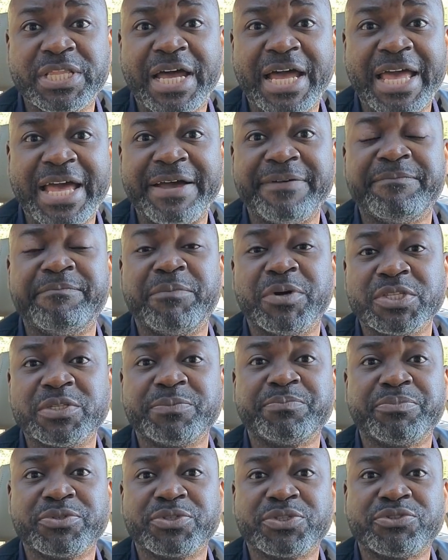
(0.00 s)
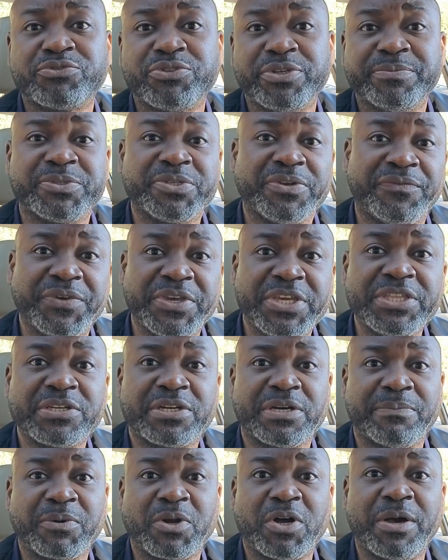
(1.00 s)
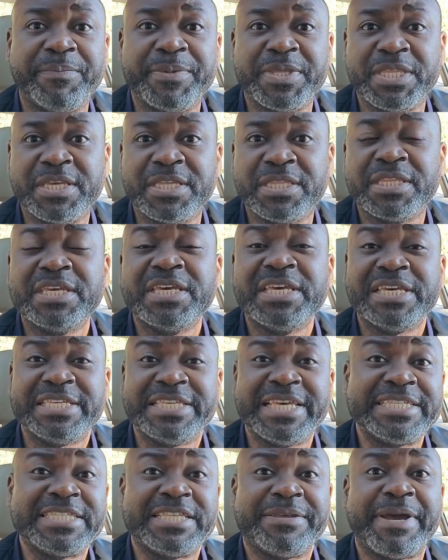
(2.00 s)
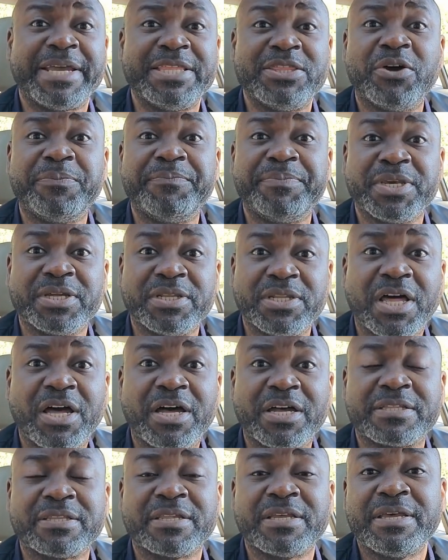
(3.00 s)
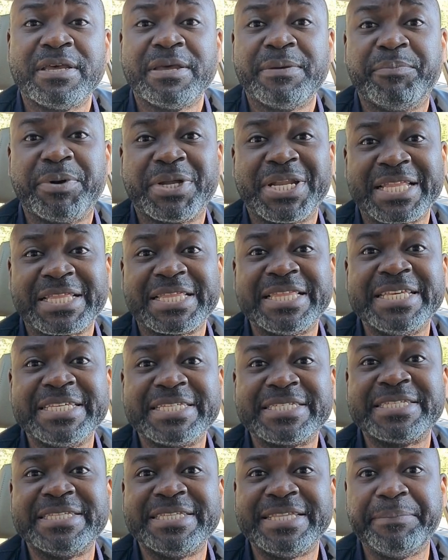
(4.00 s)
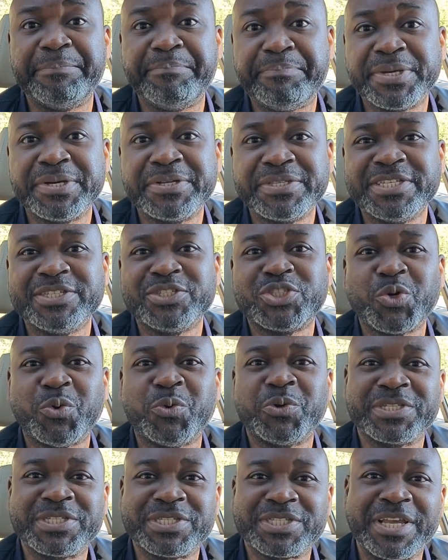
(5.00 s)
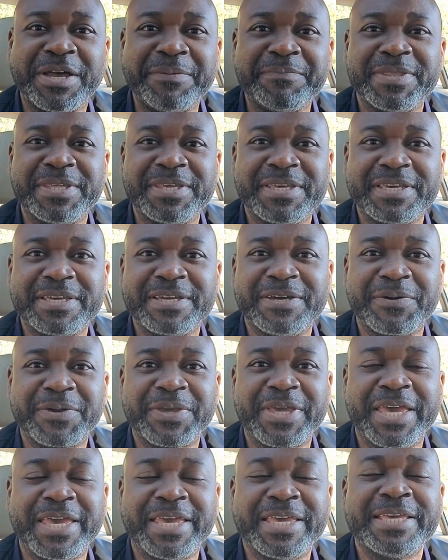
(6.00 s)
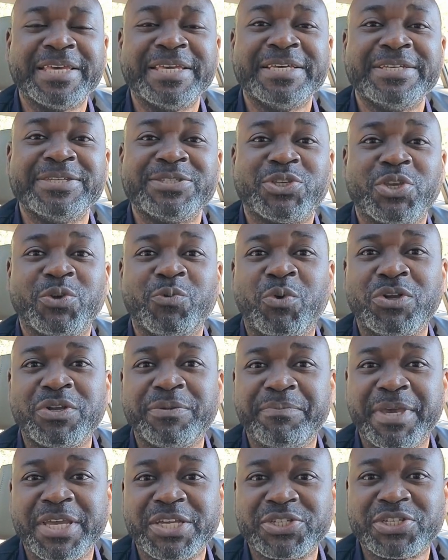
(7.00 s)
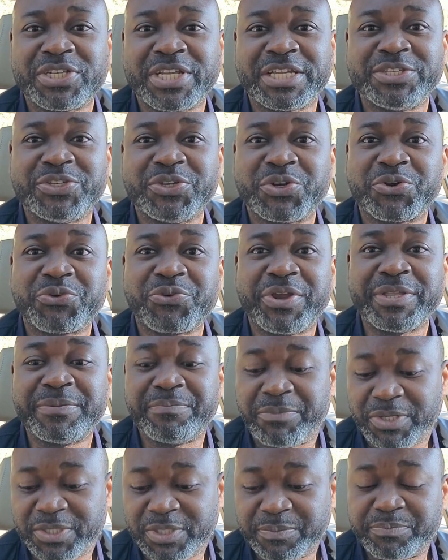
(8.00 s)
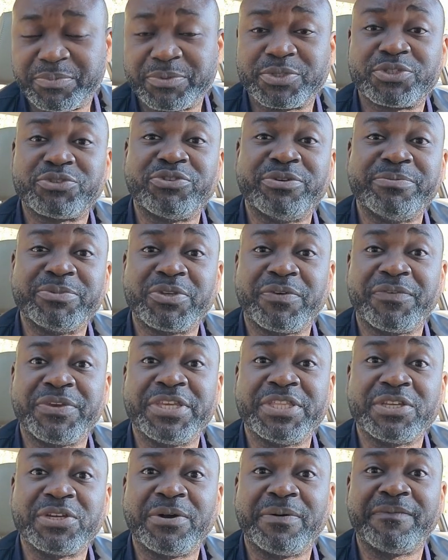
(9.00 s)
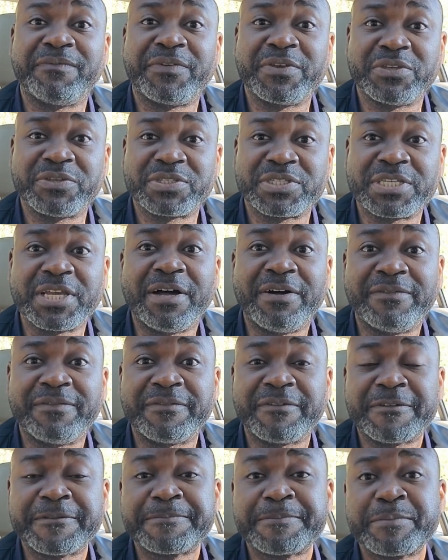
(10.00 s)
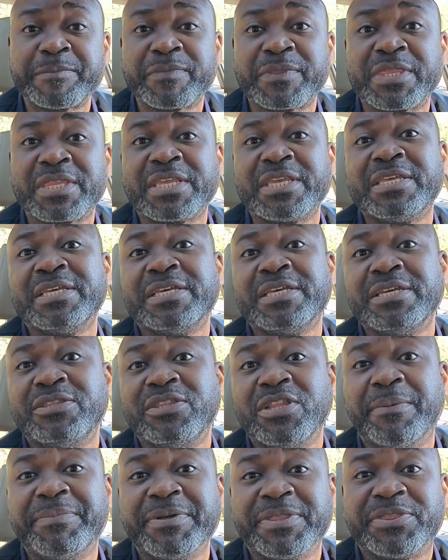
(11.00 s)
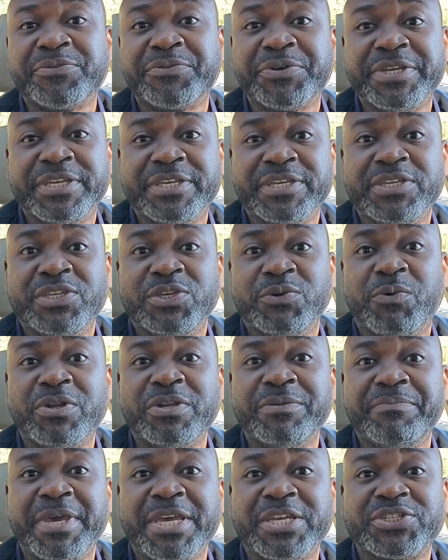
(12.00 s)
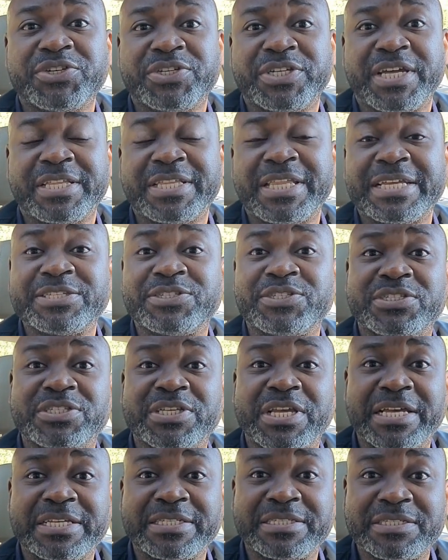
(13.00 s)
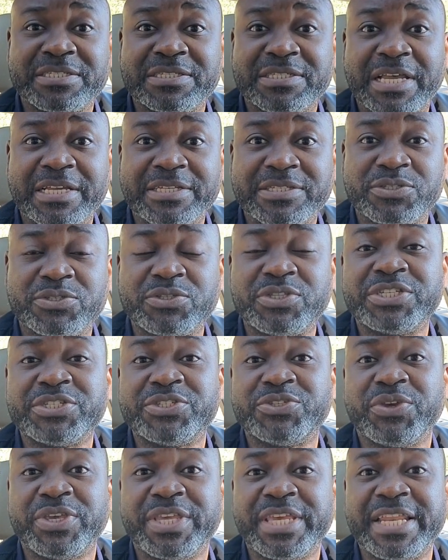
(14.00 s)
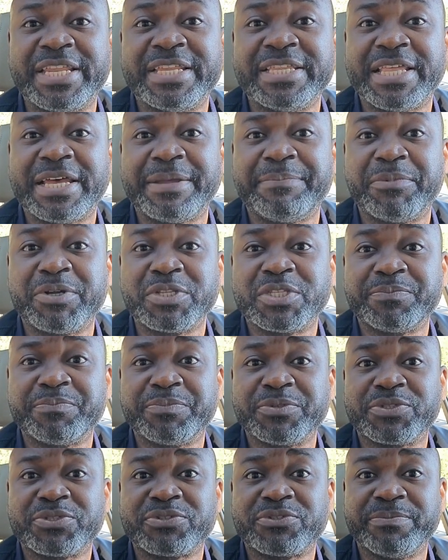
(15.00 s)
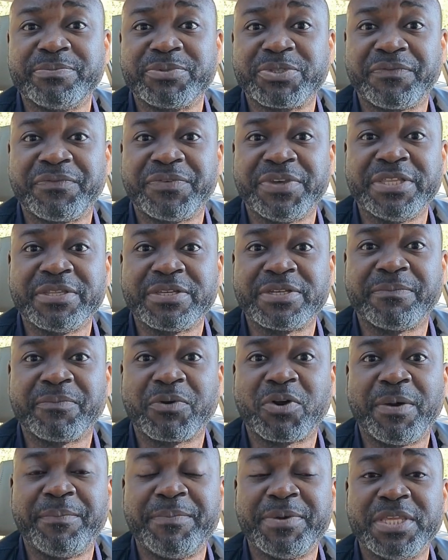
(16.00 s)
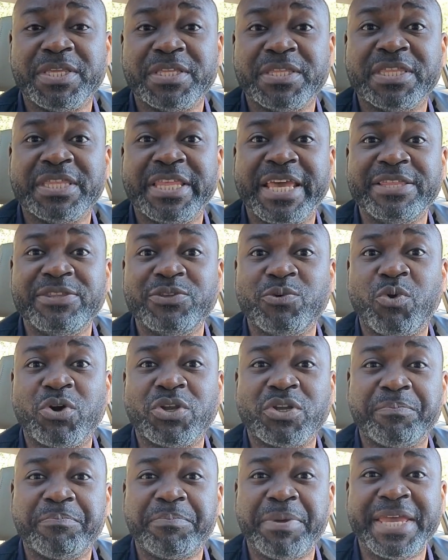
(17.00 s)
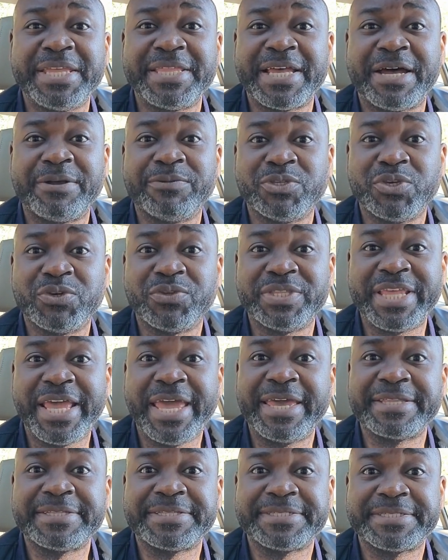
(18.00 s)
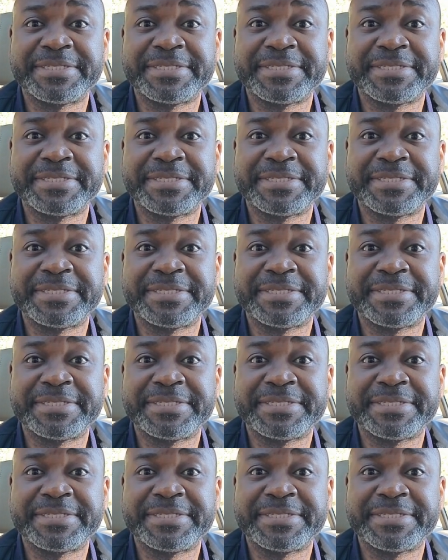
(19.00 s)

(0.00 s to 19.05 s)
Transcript: I have multiple streams of income coming in. Yes, there might not be a lot, but at least they're building towards something. Okay, so you want to make sure that you create multiple streams of income for yourself. Number three, you want to make sure that as soon as you're getting that multiple streams of income coming in, then you want to pay down your debt.